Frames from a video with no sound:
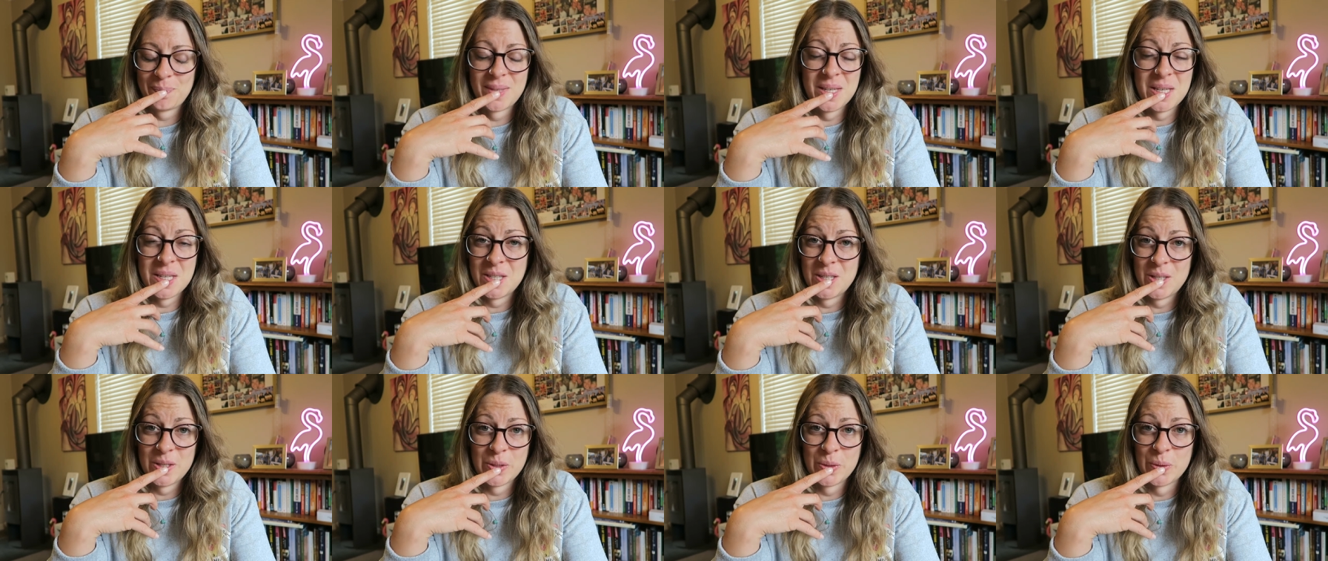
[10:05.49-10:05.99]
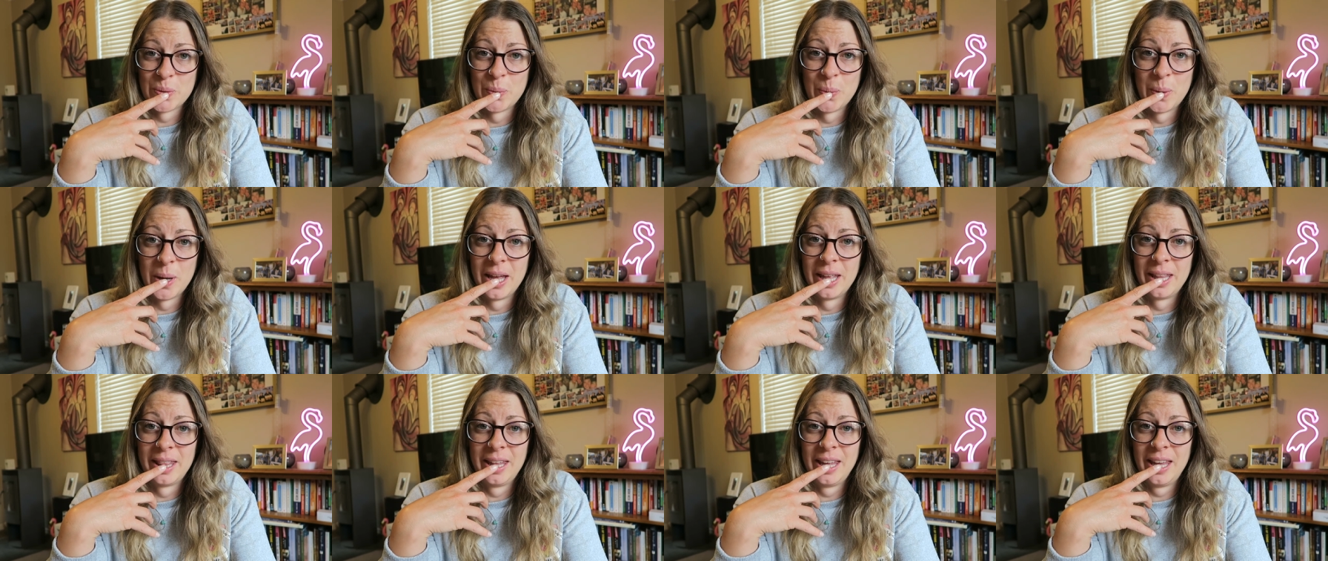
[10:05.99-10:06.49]
It's just not
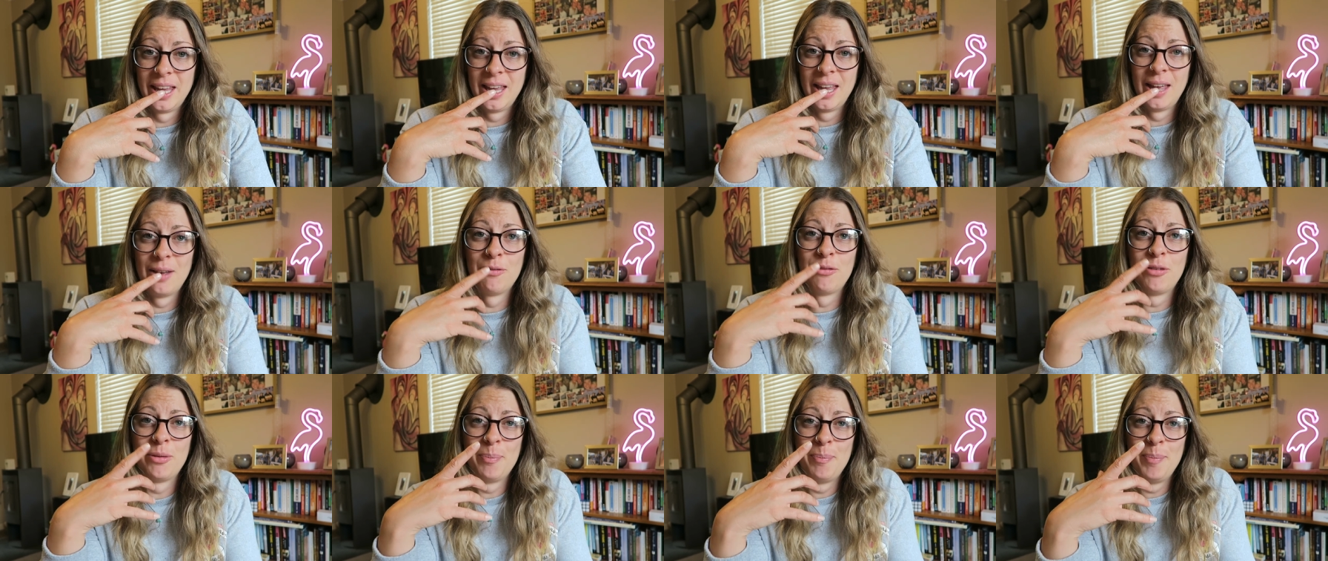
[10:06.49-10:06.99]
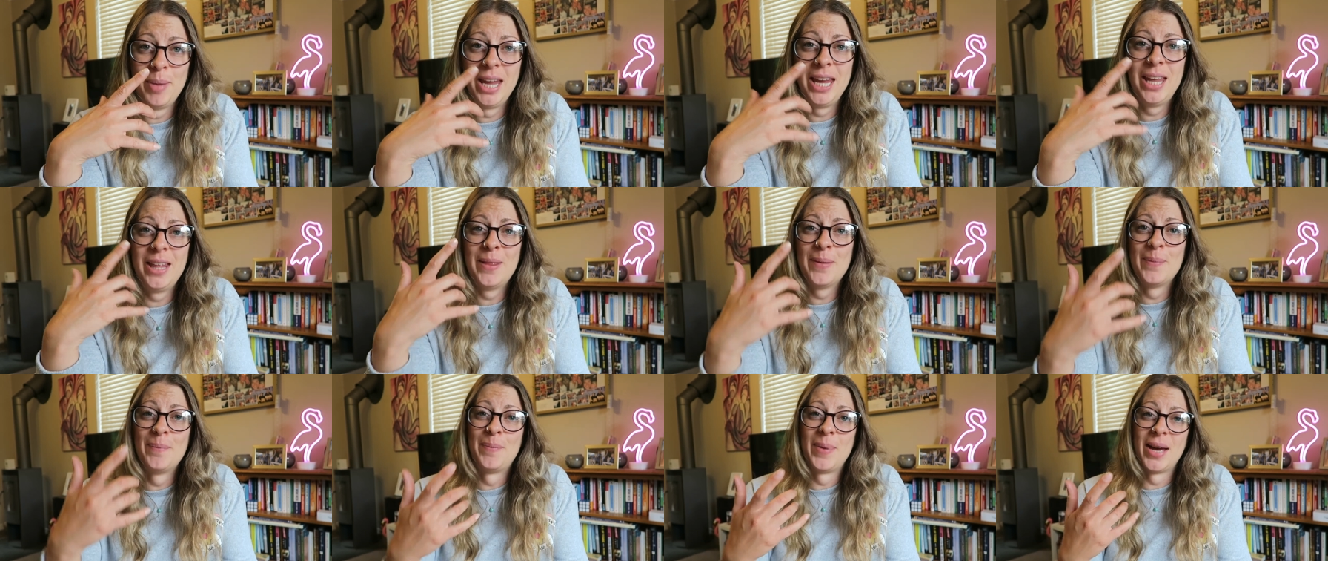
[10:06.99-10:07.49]
worth it. And for me,
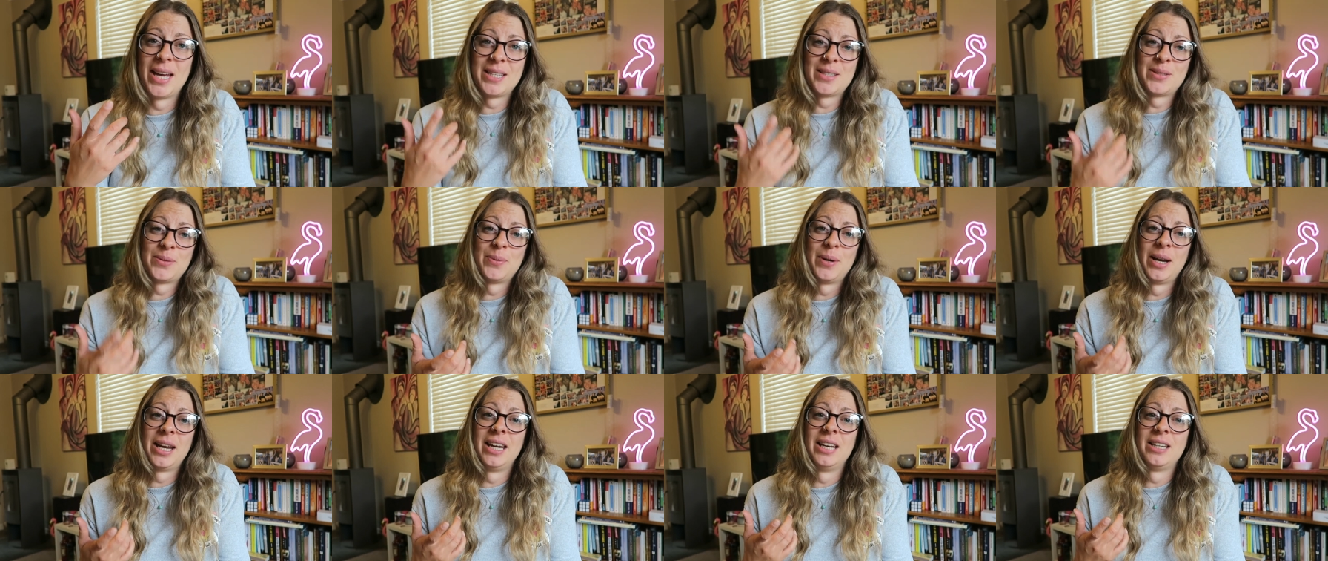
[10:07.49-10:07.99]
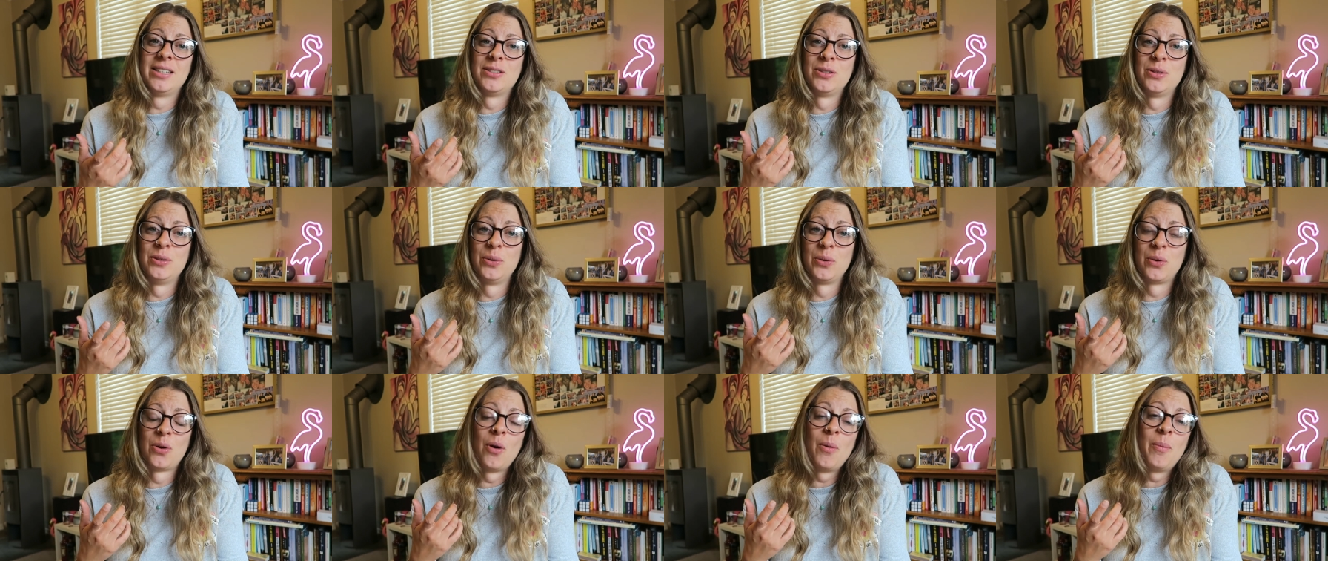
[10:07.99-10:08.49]
the best way
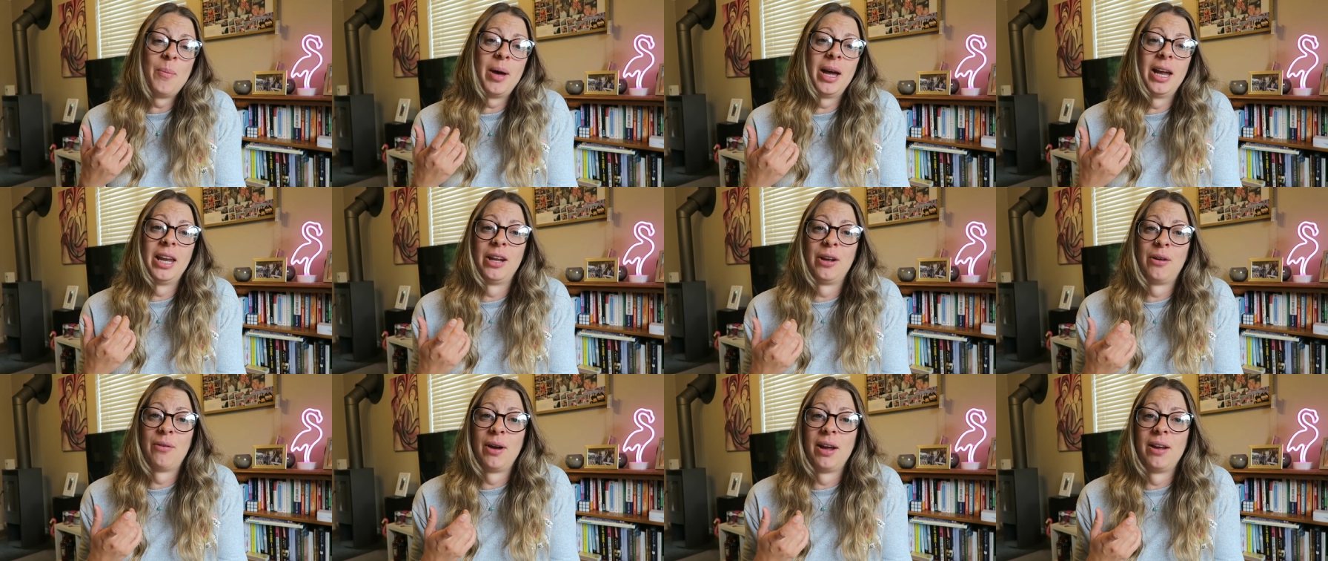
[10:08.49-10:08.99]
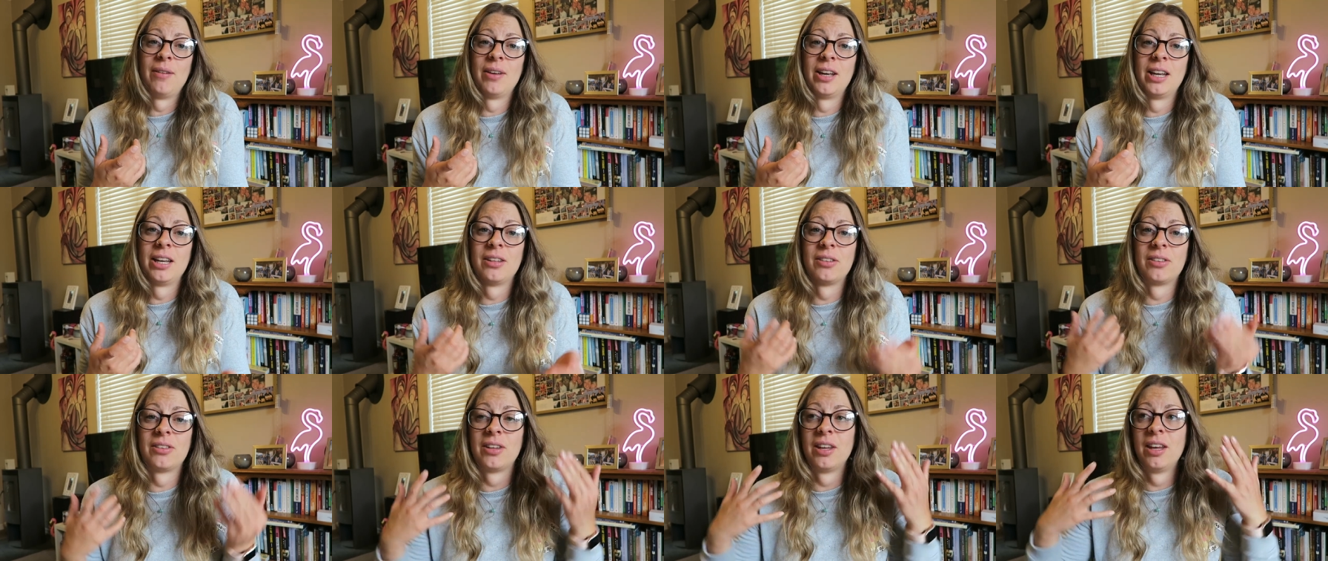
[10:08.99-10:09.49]
to combat any
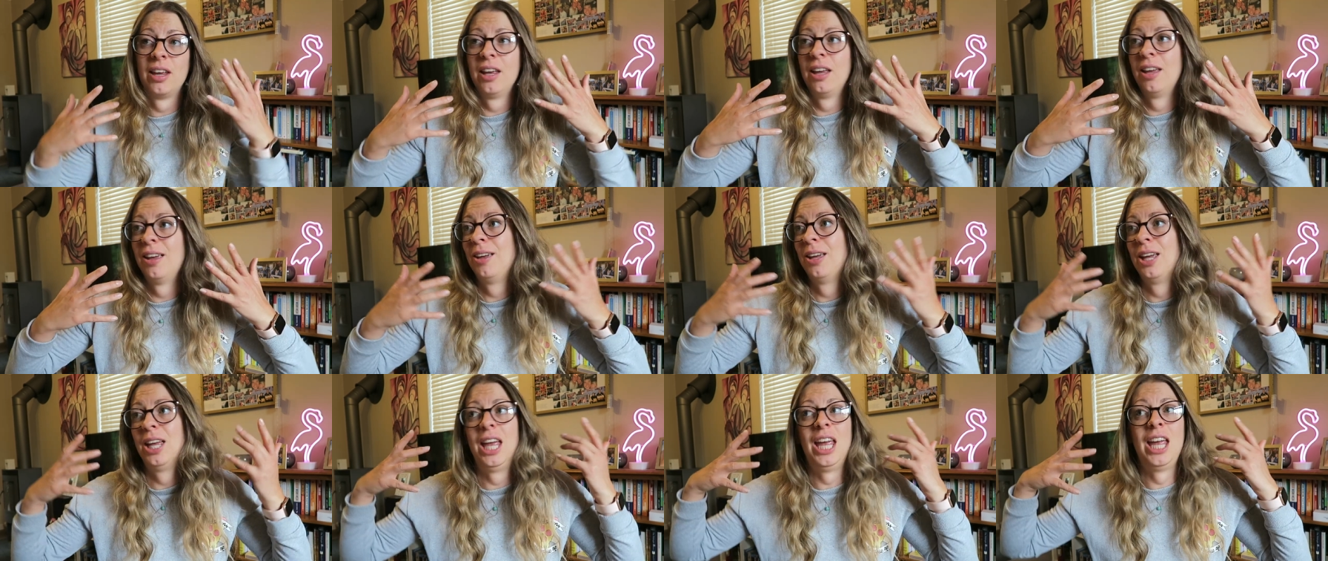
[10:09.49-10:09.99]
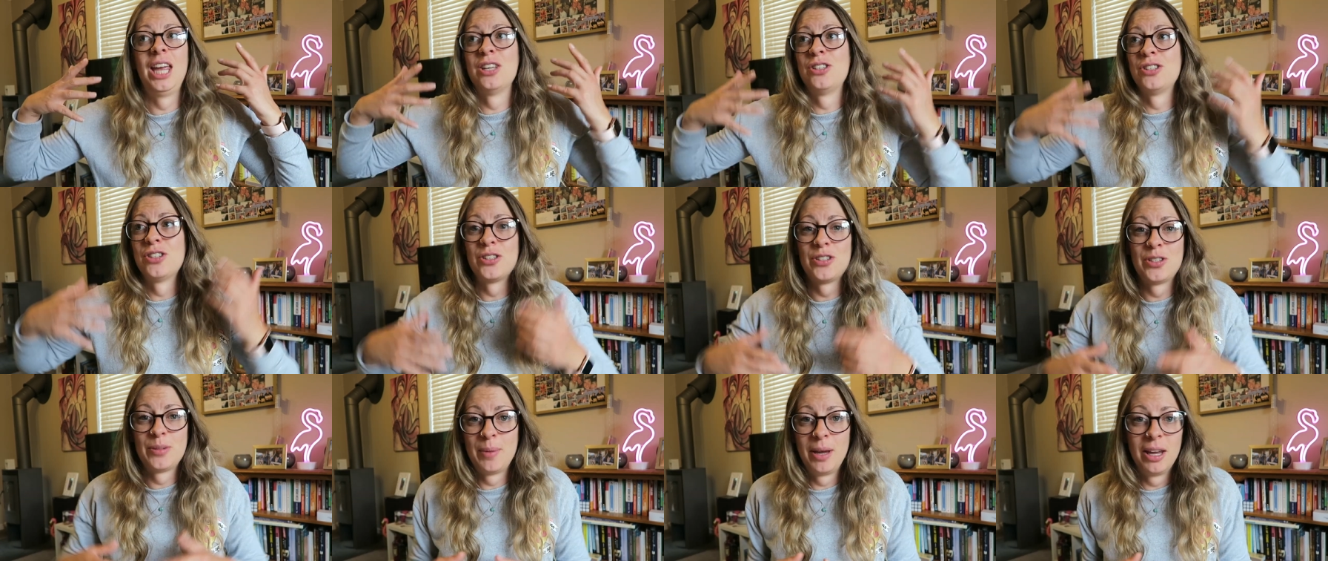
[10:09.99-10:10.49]
cravings is
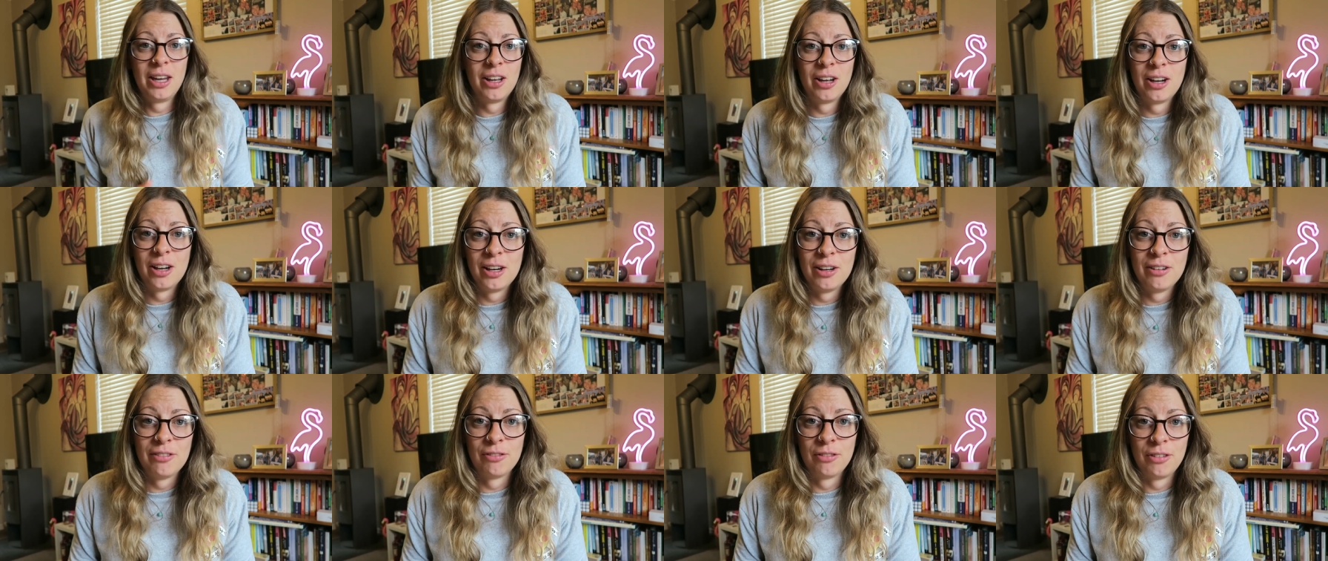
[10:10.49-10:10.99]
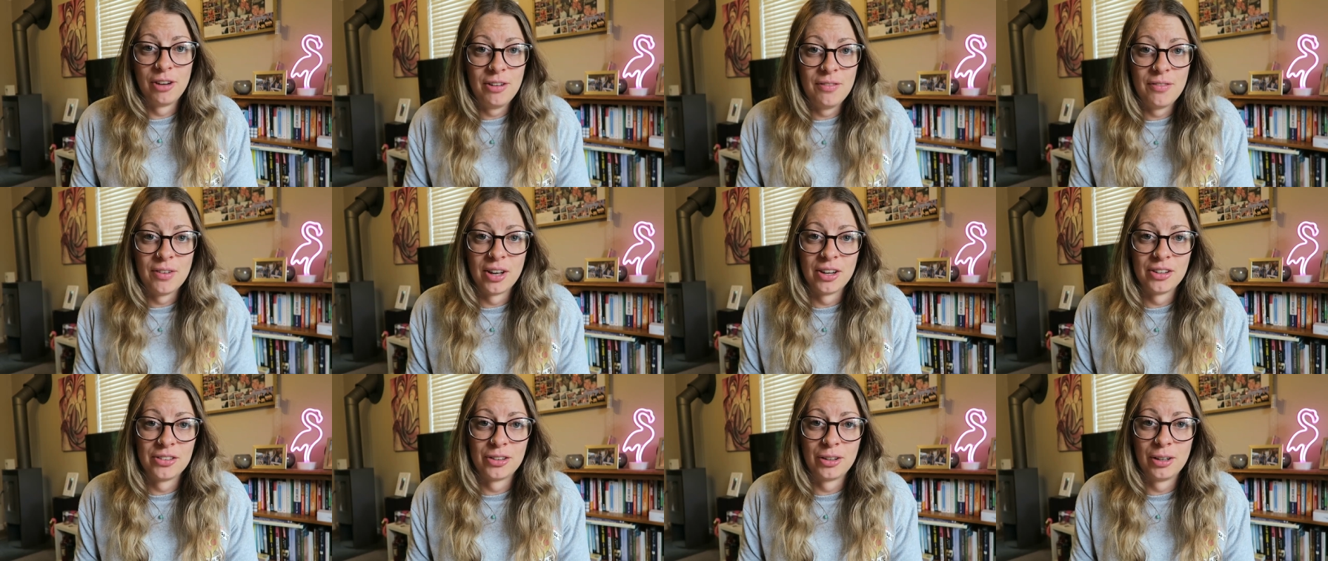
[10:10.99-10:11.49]
just to make a gluten-free
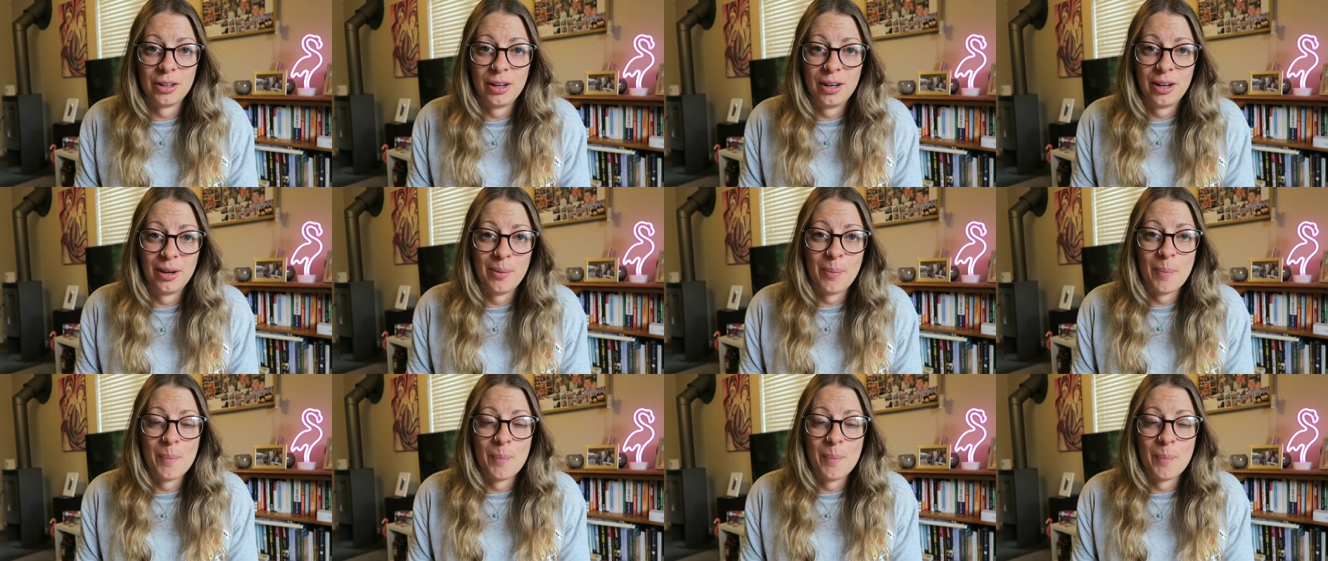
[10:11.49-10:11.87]
version.